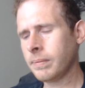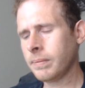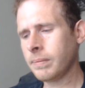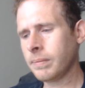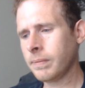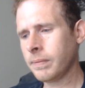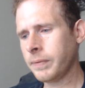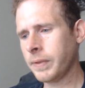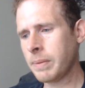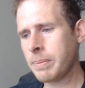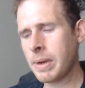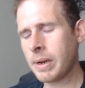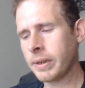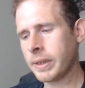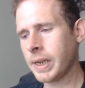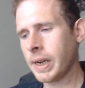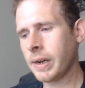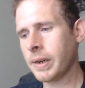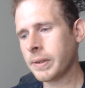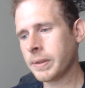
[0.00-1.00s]
female
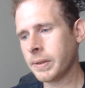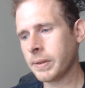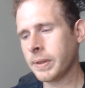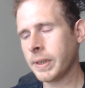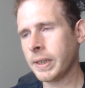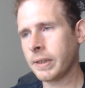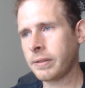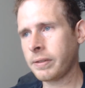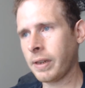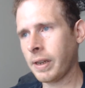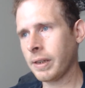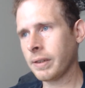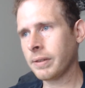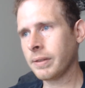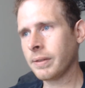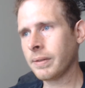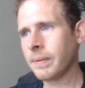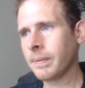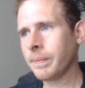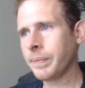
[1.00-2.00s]
character that's like
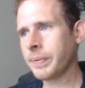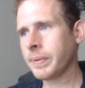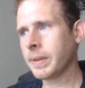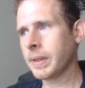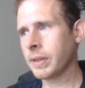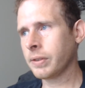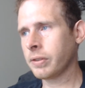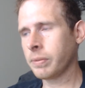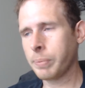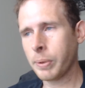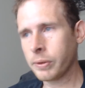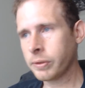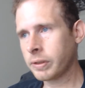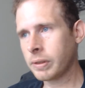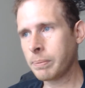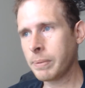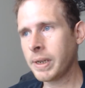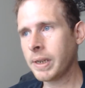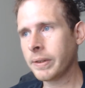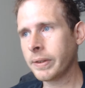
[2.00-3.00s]
that's supposed to
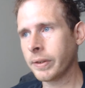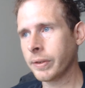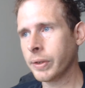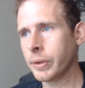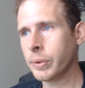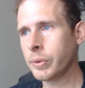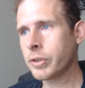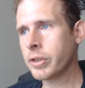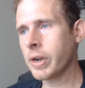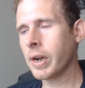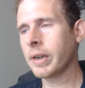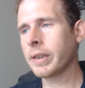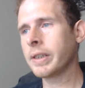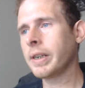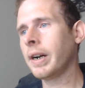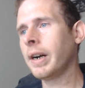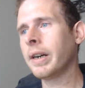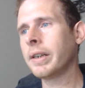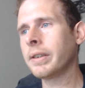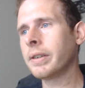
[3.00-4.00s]
be the new John
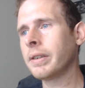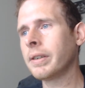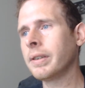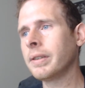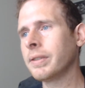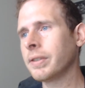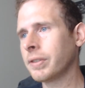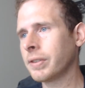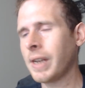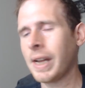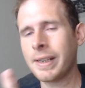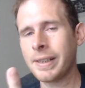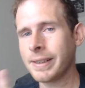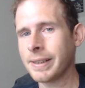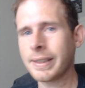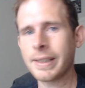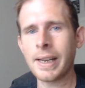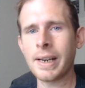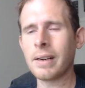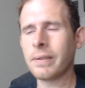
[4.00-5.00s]
Connor, and just I
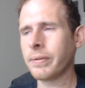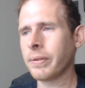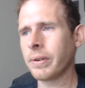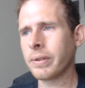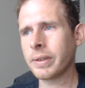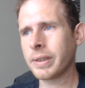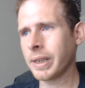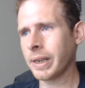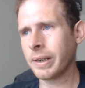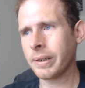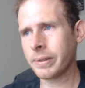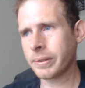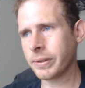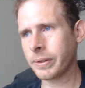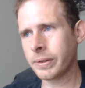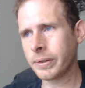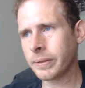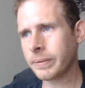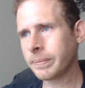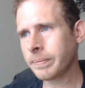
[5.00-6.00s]
didn't care for her
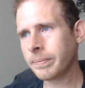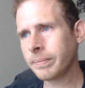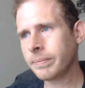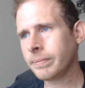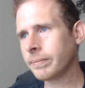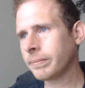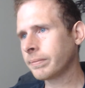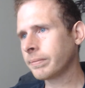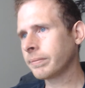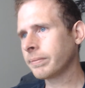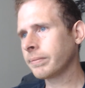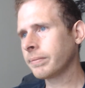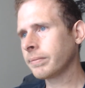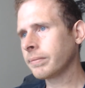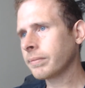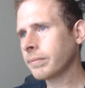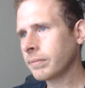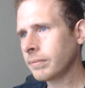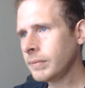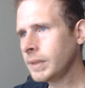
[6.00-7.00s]
character,
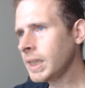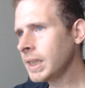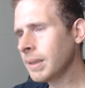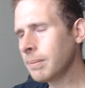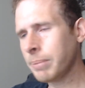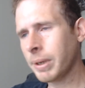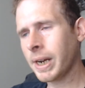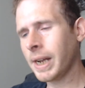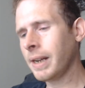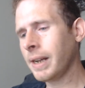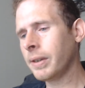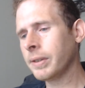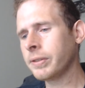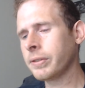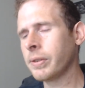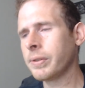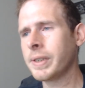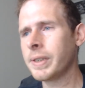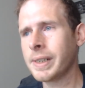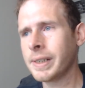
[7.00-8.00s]
but I
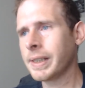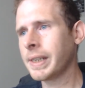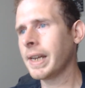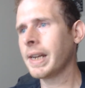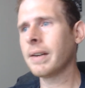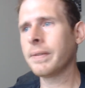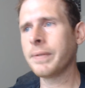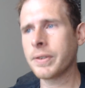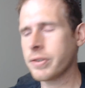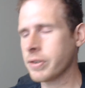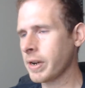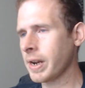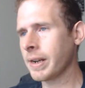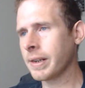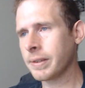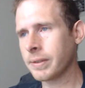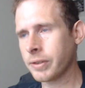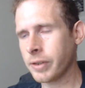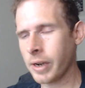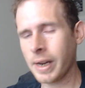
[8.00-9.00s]
also didn't care for
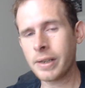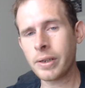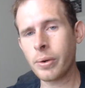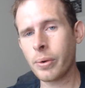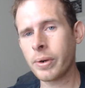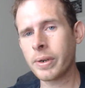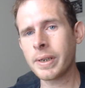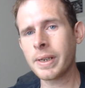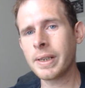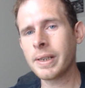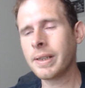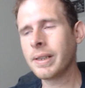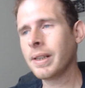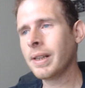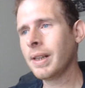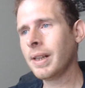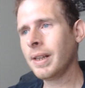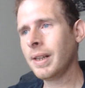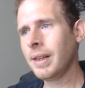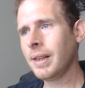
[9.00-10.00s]
Jai, Jai Courtney
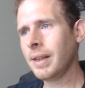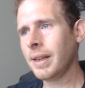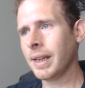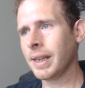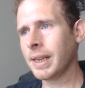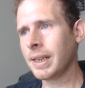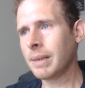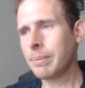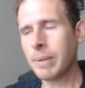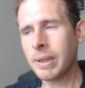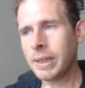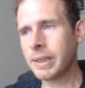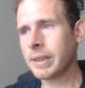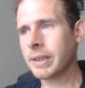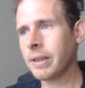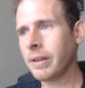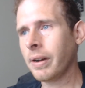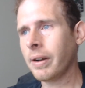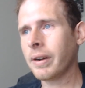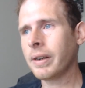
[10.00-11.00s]
and Emilia
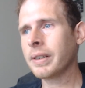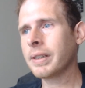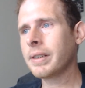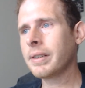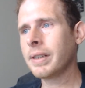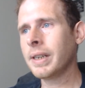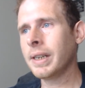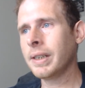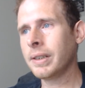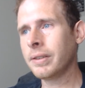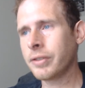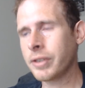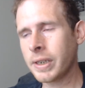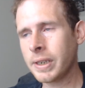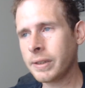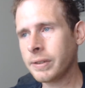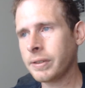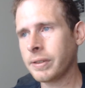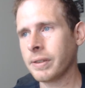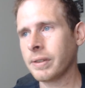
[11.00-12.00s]
Clarke and
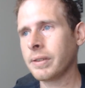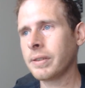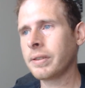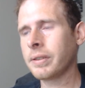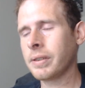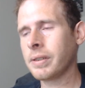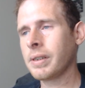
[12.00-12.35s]
Genisys.